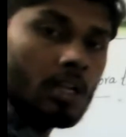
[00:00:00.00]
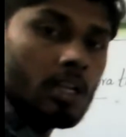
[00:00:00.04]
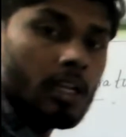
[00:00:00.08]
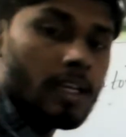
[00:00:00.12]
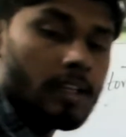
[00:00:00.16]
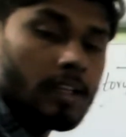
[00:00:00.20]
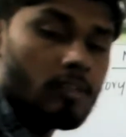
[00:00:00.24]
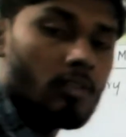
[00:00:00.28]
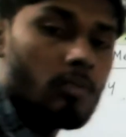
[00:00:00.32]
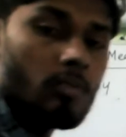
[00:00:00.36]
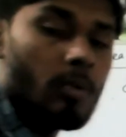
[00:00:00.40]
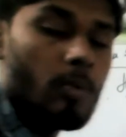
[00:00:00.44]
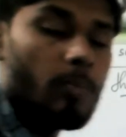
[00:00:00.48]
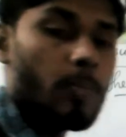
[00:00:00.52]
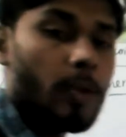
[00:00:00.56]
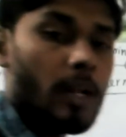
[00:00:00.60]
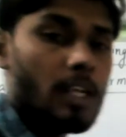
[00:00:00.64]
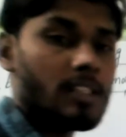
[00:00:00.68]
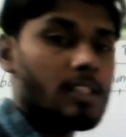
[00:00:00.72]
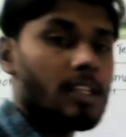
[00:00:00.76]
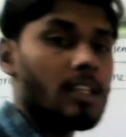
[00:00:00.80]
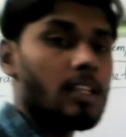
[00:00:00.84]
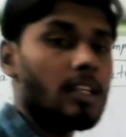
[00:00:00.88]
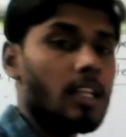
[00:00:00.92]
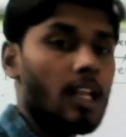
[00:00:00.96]
it will be
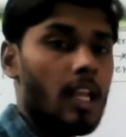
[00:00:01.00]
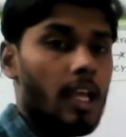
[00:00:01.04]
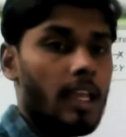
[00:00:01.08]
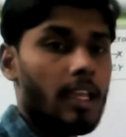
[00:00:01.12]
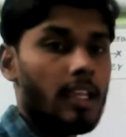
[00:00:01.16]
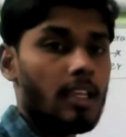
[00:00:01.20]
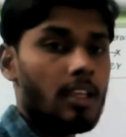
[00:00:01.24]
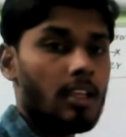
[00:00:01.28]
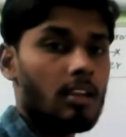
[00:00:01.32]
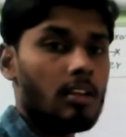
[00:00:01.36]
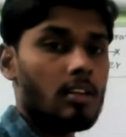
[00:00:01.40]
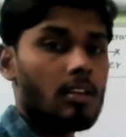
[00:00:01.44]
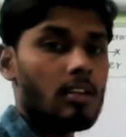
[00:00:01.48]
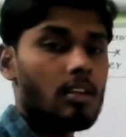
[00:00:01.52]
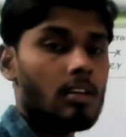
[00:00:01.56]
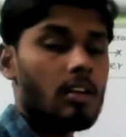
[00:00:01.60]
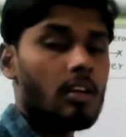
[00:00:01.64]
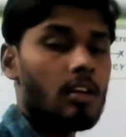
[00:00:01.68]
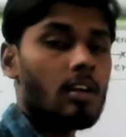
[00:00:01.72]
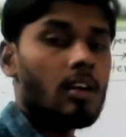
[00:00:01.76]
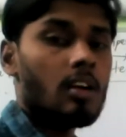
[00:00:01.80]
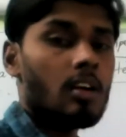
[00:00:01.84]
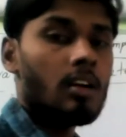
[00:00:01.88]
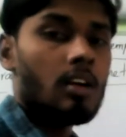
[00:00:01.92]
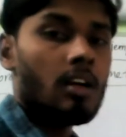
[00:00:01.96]
present like
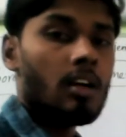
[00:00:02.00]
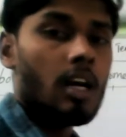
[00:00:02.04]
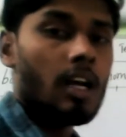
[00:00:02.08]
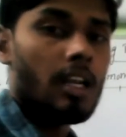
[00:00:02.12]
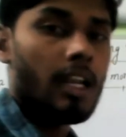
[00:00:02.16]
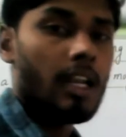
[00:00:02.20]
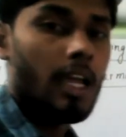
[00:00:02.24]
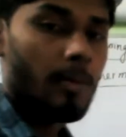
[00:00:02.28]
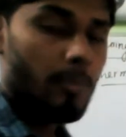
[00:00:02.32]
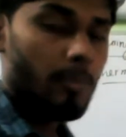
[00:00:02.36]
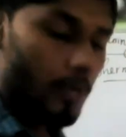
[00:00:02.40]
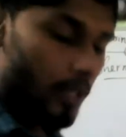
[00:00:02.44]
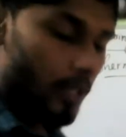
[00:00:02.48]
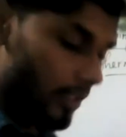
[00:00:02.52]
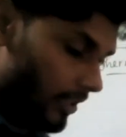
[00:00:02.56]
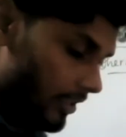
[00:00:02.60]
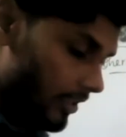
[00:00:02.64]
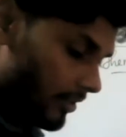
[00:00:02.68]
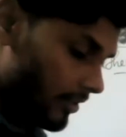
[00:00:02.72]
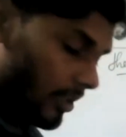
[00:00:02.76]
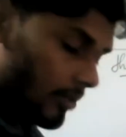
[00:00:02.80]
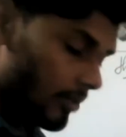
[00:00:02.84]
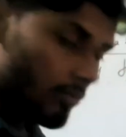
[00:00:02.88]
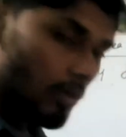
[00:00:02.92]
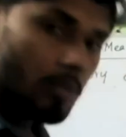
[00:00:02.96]
a laboratory
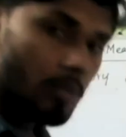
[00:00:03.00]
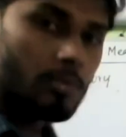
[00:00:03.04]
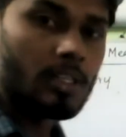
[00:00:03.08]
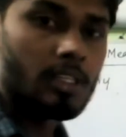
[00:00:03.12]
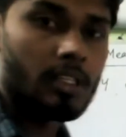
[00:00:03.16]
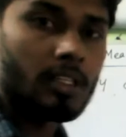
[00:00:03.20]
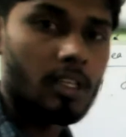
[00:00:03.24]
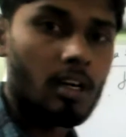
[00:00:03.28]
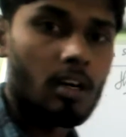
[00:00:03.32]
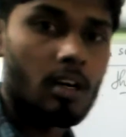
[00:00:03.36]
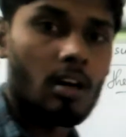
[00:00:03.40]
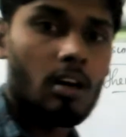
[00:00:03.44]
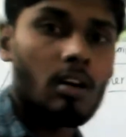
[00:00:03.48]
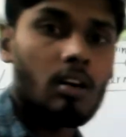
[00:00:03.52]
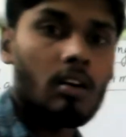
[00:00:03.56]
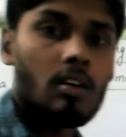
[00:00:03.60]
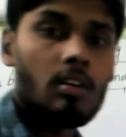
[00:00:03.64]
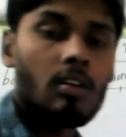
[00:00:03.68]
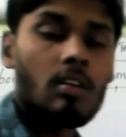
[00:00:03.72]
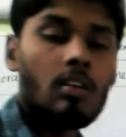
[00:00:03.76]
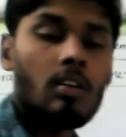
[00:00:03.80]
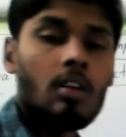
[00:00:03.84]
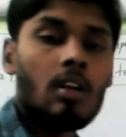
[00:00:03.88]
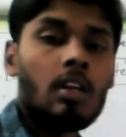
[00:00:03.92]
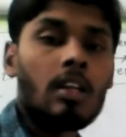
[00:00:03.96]
thermometer
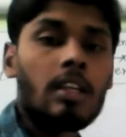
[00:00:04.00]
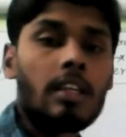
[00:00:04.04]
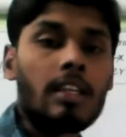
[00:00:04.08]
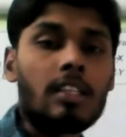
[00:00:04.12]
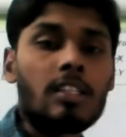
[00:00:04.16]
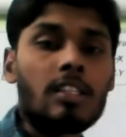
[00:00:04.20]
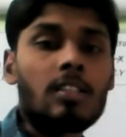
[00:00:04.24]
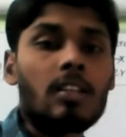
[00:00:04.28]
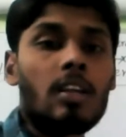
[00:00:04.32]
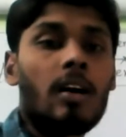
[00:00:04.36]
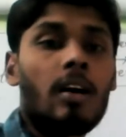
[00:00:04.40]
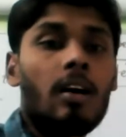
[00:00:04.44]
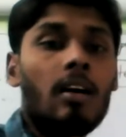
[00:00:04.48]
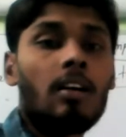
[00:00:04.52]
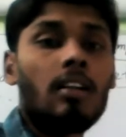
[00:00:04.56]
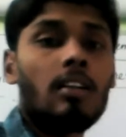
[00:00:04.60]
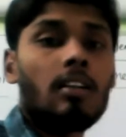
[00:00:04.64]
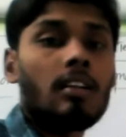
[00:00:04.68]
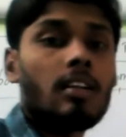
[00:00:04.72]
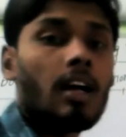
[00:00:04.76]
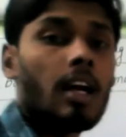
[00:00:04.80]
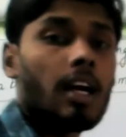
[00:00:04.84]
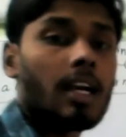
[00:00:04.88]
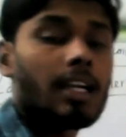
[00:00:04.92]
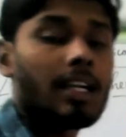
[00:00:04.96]
is a
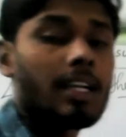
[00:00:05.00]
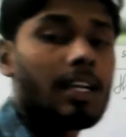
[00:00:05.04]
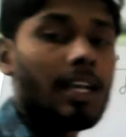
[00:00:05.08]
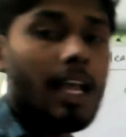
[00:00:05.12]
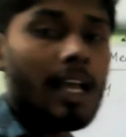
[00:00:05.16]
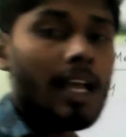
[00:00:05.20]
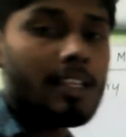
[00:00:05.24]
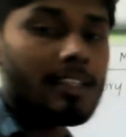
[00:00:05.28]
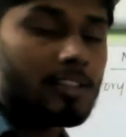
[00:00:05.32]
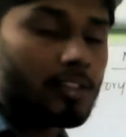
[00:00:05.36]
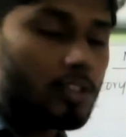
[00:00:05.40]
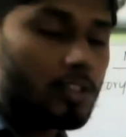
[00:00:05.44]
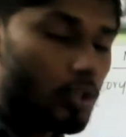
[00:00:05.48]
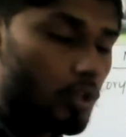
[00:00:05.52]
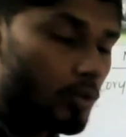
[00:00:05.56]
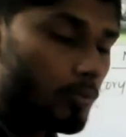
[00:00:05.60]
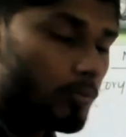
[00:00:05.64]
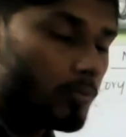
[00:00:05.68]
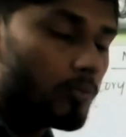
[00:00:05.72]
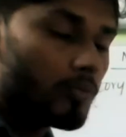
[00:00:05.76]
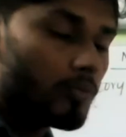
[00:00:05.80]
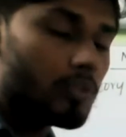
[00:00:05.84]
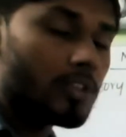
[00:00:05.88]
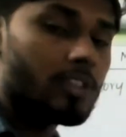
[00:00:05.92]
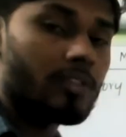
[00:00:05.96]
glass
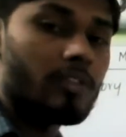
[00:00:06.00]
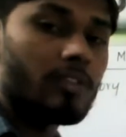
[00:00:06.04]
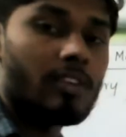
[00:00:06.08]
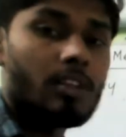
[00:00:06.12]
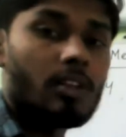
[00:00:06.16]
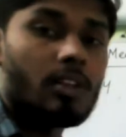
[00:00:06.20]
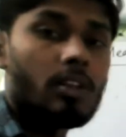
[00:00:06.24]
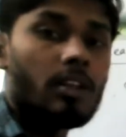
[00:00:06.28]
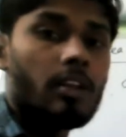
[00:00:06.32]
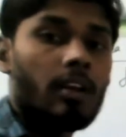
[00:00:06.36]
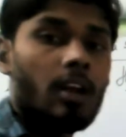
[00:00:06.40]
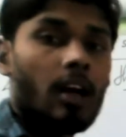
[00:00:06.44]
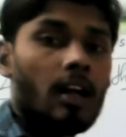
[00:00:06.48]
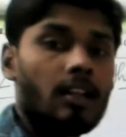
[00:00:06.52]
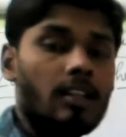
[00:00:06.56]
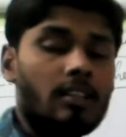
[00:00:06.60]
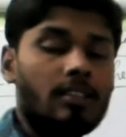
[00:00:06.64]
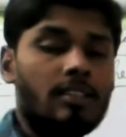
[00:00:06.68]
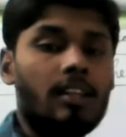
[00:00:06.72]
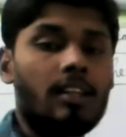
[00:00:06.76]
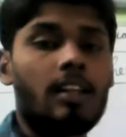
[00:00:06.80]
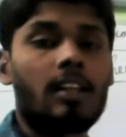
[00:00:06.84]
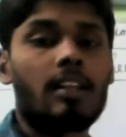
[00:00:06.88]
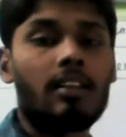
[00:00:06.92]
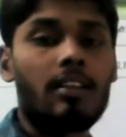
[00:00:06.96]
tube which will
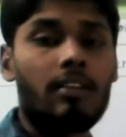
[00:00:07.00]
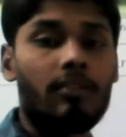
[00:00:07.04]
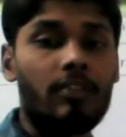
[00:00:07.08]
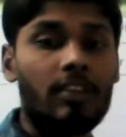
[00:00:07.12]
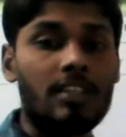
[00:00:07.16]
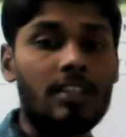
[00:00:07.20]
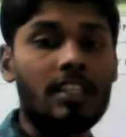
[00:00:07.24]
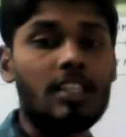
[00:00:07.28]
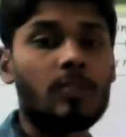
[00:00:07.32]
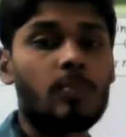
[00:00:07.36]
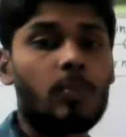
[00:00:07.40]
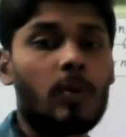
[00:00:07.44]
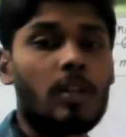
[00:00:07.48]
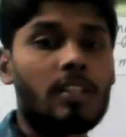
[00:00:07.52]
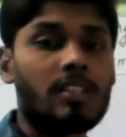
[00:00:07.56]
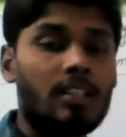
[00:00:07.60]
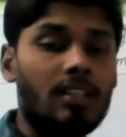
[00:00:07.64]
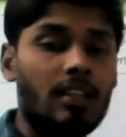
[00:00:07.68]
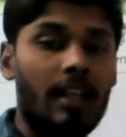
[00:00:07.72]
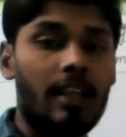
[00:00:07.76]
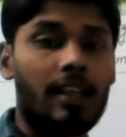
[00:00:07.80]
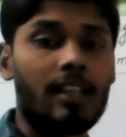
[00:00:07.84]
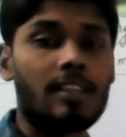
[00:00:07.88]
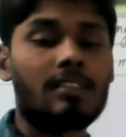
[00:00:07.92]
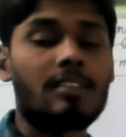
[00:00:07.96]
understanding which is present
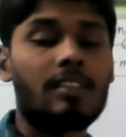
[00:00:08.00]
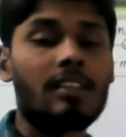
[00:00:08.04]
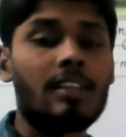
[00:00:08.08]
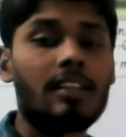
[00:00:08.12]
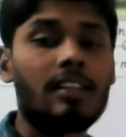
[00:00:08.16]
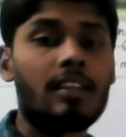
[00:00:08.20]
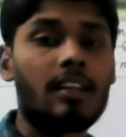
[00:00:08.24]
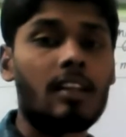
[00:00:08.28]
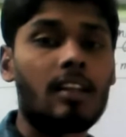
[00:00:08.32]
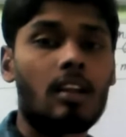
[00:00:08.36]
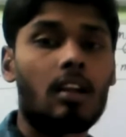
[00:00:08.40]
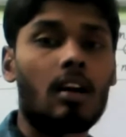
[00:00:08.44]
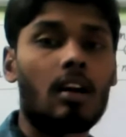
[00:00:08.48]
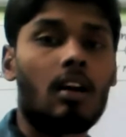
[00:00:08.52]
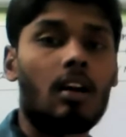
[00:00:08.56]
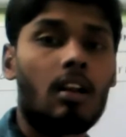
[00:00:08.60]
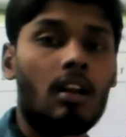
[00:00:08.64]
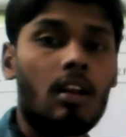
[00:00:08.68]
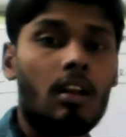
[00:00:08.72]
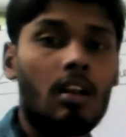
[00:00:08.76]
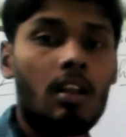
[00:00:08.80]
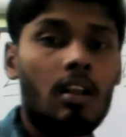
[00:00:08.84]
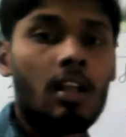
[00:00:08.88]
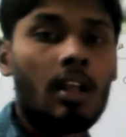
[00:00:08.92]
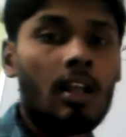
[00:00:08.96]
like a
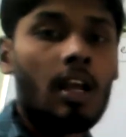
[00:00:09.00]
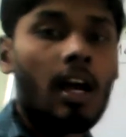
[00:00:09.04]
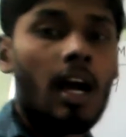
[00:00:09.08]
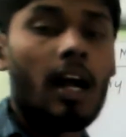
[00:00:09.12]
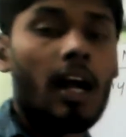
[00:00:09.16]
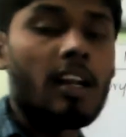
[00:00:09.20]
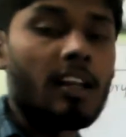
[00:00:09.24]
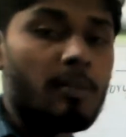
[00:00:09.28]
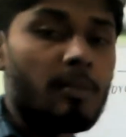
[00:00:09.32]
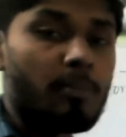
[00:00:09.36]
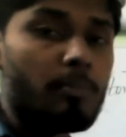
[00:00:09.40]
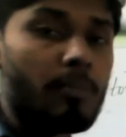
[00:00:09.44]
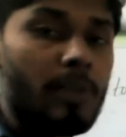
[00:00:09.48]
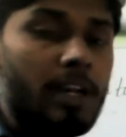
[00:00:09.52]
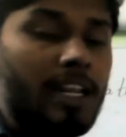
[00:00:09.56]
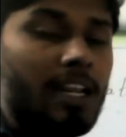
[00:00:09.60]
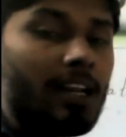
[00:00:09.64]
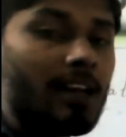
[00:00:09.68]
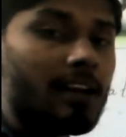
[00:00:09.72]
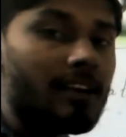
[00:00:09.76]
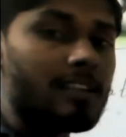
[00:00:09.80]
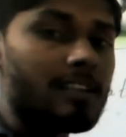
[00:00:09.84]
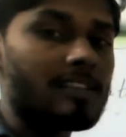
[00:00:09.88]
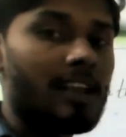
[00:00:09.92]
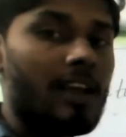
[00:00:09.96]
cylindrical and middle
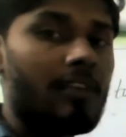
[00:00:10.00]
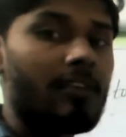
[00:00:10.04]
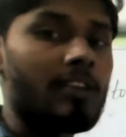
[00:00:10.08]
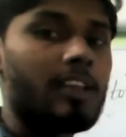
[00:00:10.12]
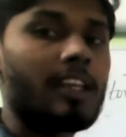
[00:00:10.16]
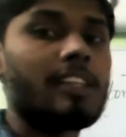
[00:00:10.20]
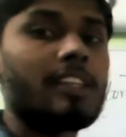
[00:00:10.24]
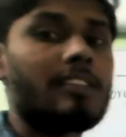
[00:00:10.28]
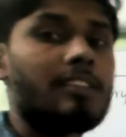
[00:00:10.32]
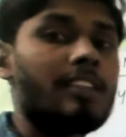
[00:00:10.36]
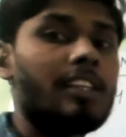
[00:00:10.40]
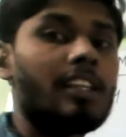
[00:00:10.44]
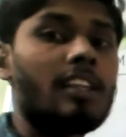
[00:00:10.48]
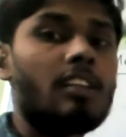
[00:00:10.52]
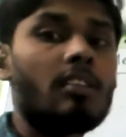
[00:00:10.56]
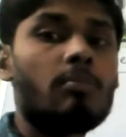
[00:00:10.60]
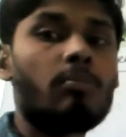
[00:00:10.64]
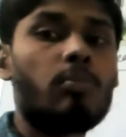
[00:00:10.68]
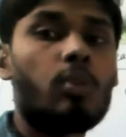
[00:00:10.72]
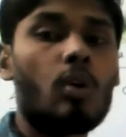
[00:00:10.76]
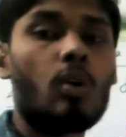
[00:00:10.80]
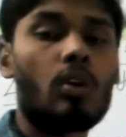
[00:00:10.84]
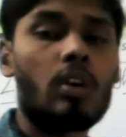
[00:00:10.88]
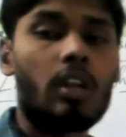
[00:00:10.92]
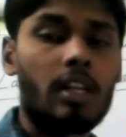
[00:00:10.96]
it is having a thin
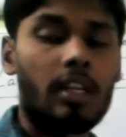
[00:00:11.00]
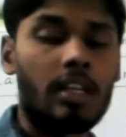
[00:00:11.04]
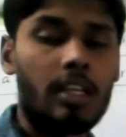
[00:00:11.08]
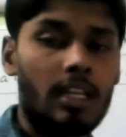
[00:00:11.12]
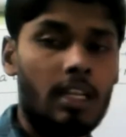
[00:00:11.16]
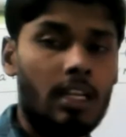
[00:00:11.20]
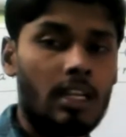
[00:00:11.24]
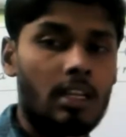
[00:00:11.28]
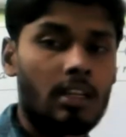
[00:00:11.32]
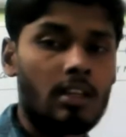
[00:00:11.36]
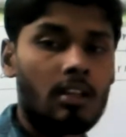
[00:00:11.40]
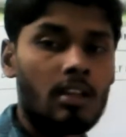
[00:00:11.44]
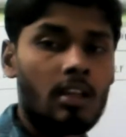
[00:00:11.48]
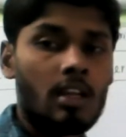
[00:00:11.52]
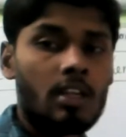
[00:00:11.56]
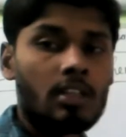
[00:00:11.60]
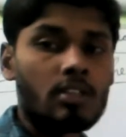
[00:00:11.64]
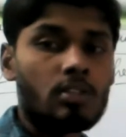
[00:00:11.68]
bore in it.